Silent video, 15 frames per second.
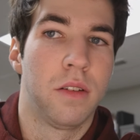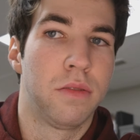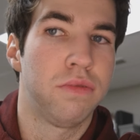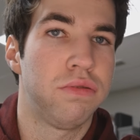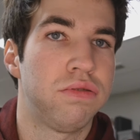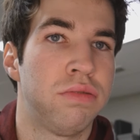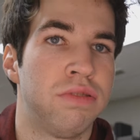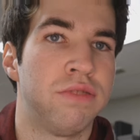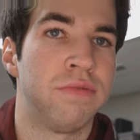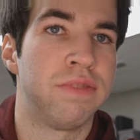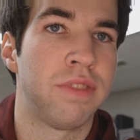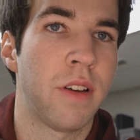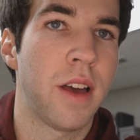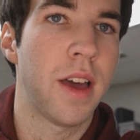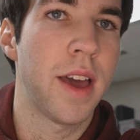
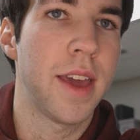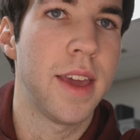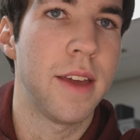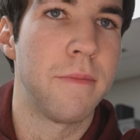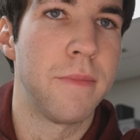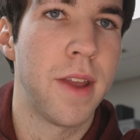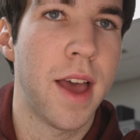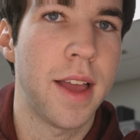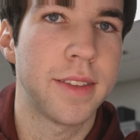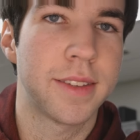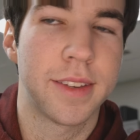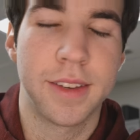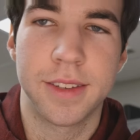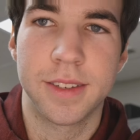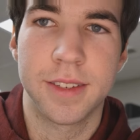I am
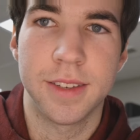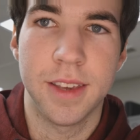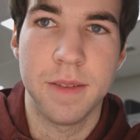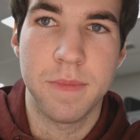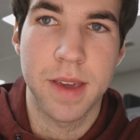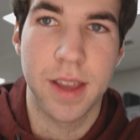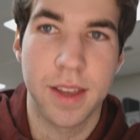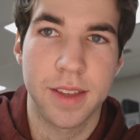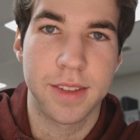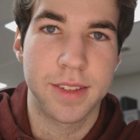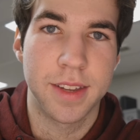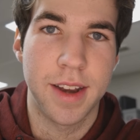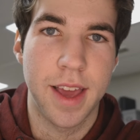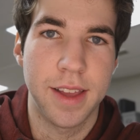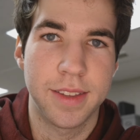not sleeping
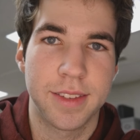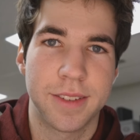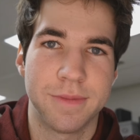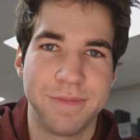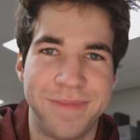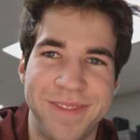tonight.